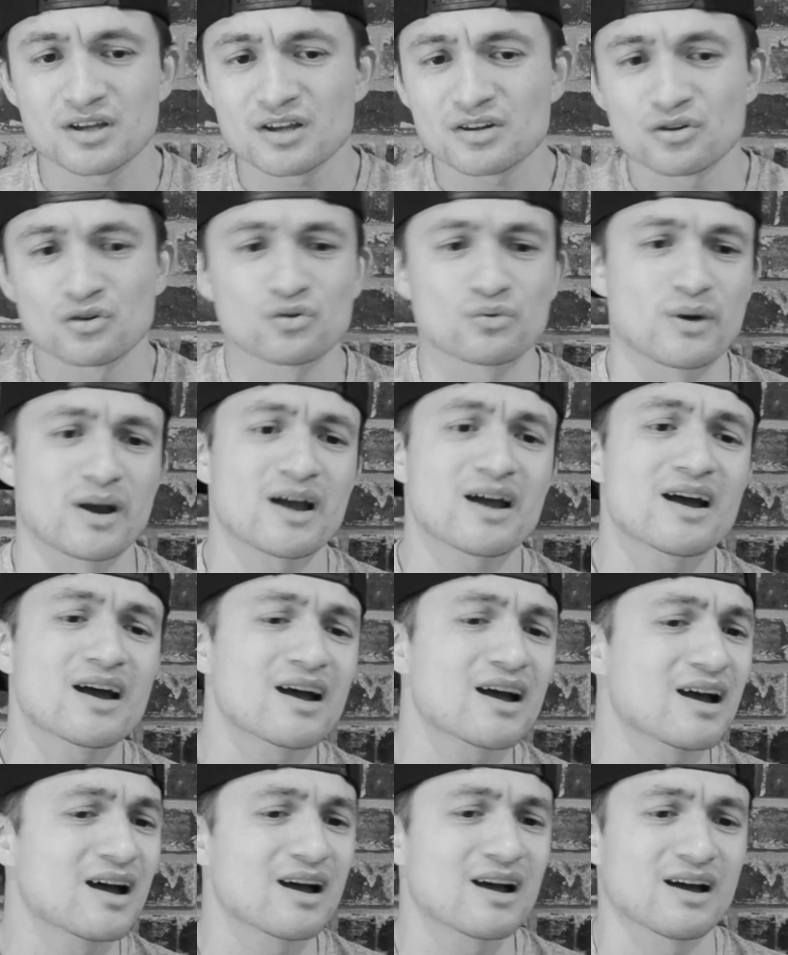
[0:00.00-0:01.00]
and
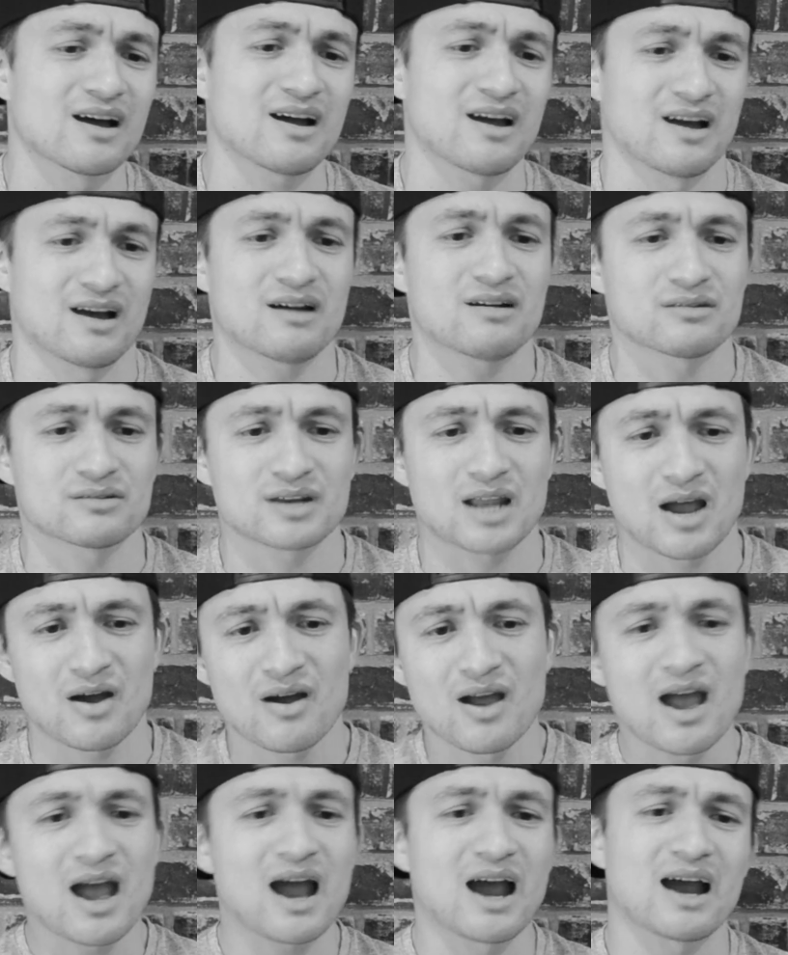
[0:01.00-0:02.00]
around. Now
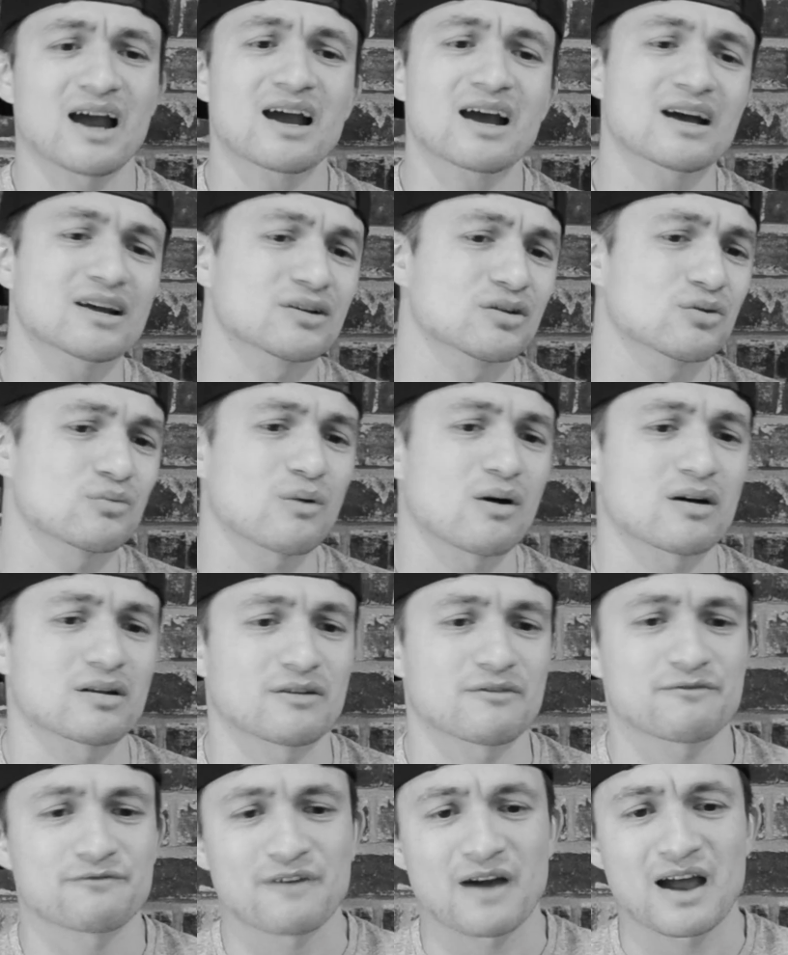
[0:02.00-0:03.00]
I don't wanna